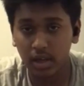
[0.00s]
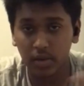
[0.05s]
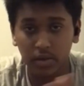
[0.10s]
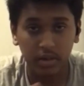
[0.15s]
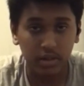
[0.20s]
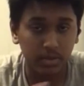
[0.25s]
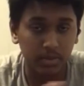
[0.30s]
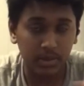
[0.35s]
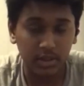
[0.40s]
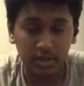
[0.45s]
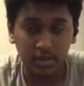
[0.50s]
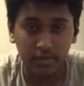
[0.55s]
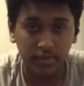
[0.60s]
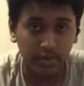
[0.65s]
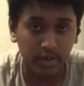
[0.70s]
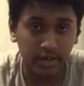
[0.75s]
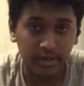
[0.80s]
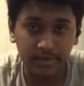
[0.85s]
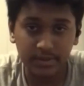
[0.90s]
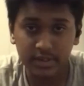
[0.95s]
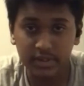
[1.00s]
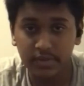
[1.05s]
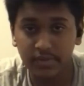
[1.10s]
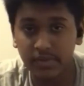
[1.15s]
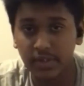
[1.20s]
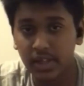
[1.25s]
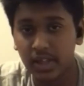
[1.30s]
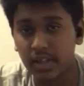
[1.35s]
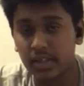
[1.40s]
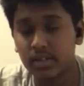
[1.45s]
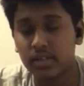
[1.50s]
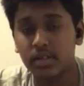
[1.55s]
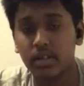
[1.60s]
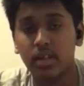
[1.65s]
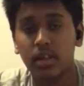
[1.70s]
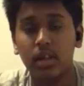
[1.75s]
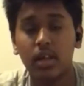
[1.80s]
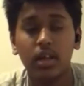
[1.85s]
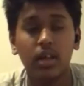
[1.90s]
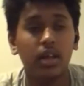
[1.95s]
human environments affect
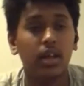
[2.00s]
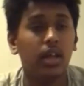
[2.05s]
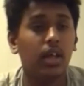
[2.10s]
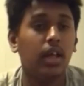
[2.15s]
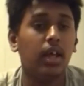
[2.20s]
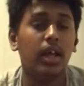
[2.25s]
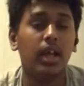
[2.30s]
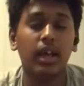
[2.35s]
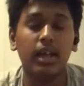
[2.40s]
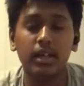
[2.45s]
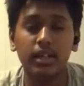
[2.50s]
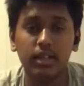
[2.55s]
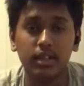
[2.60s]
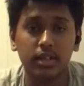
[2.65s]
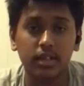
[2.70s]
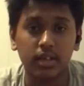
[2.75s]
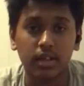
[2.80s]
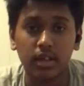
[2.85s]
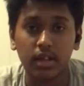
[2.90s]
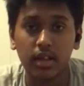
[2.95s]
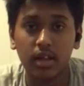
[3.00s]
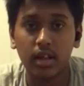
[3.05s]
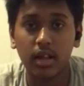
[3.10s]
anything.